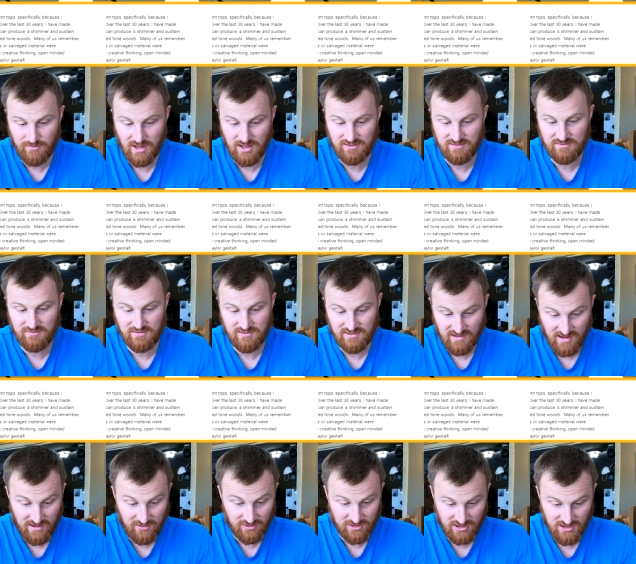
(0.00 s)

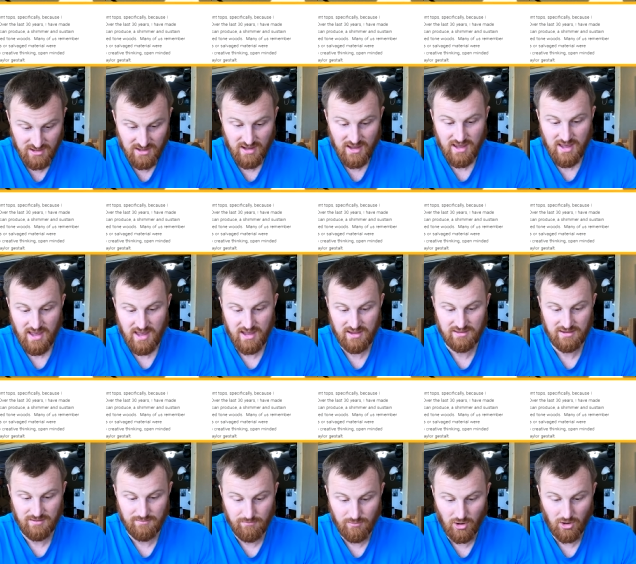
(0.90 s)
mentality and
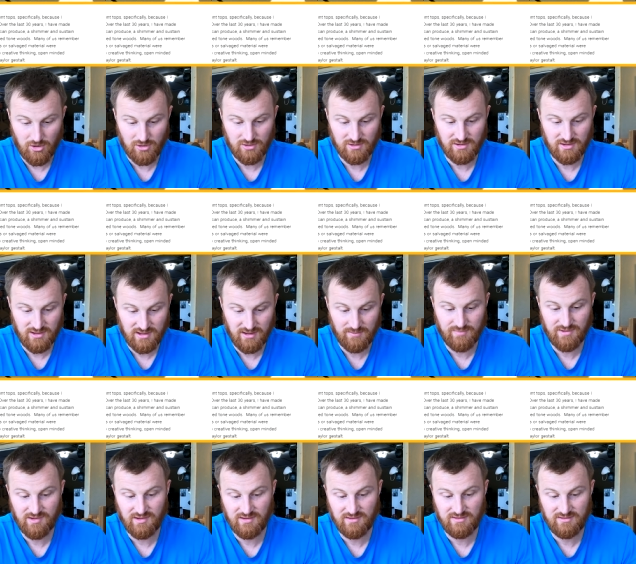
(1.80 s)
the Martin,
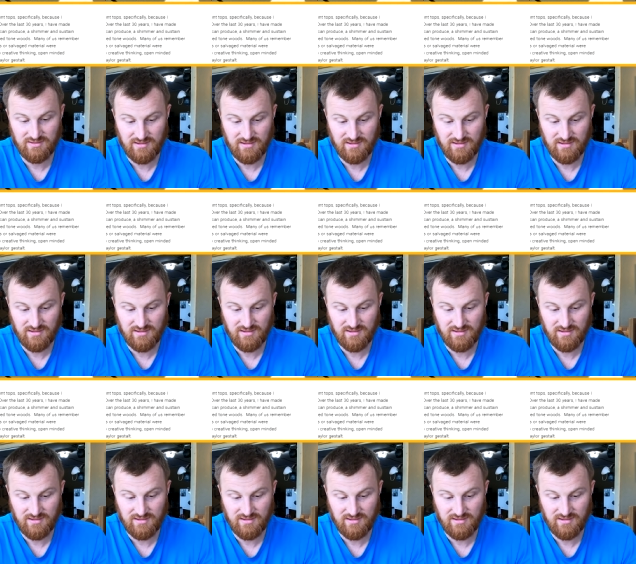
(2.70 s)
Gibson,